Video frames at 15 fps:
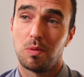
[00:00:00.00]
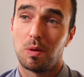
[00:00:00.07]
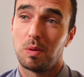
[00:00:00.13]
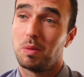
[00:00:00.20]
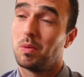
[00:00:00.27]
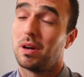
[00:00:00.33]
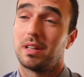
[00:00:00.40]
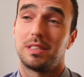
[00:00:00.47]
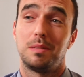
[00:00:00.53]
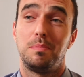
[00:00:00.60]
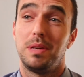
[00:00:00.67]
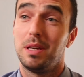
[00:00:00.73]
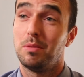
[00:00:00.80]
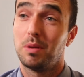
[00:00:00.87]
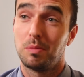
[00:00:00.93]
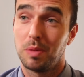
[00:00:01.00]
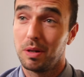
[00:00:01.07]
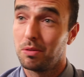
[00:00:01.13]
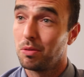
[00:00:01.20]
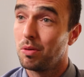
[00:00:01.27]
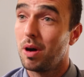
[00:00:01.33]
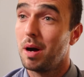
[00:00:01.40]
what we wanted to be when we
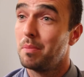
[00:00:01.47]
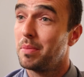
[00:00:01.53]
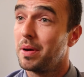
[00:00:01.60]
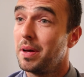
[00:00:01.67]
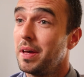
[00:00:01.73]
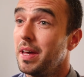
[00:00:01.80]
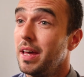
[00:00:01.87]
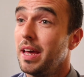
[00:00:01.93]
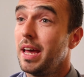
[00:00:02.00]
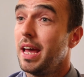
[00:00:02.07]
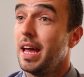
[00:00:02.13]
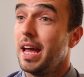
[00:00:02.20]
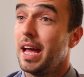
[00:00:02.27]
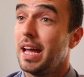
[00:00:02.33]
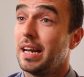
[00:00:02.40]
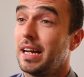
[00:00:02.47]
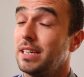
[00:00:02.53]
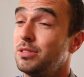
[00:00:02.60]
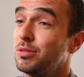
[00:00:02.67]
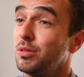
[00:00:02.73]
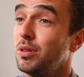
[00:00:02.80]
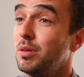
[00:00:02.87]
grew up, and I
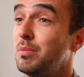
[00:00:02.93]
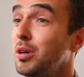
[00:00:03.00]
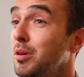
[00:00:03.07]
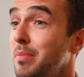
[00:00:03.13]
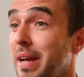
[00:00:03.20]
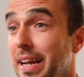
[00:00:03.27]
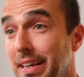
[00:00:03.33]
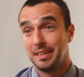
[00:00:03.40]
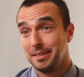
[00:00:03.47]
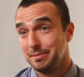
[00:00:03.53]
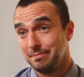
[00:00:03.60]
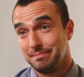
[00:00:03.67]
drew a mermaid.